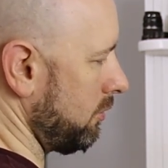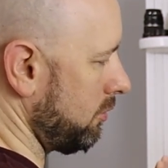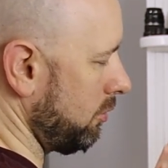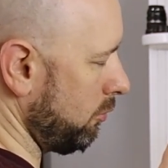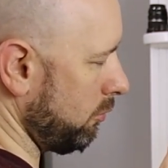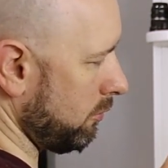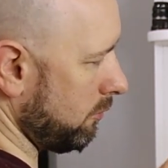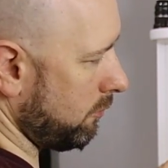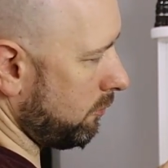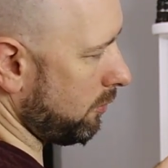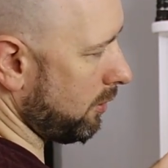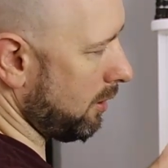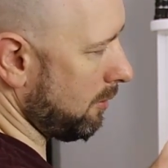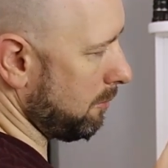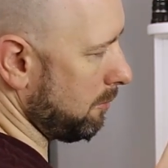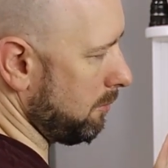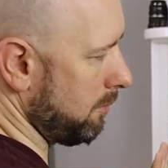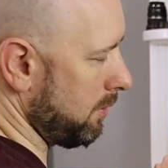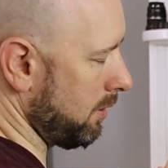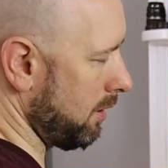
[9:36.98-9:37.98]
to and
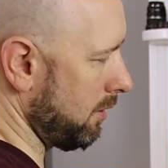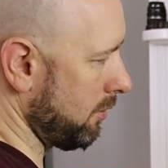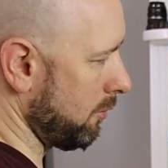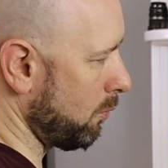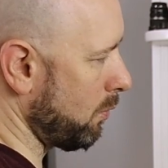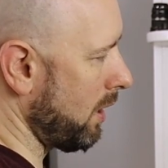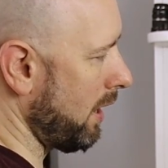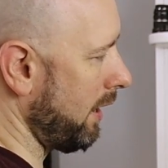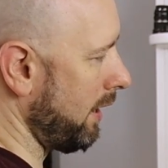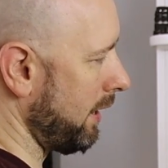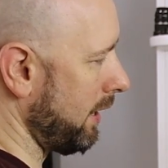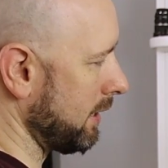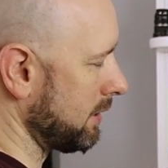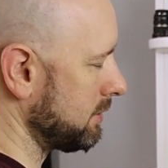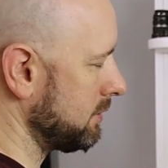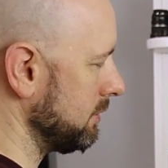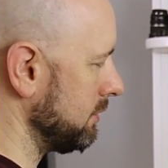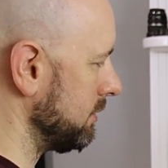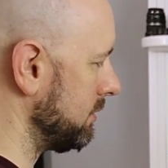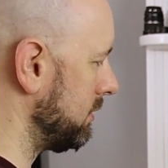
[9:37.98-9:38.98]
from uh, the Y
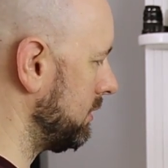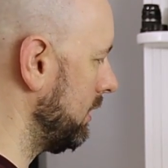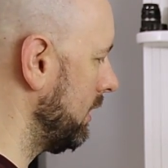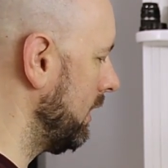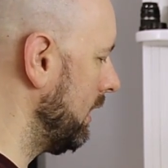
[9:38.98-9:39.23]
axis.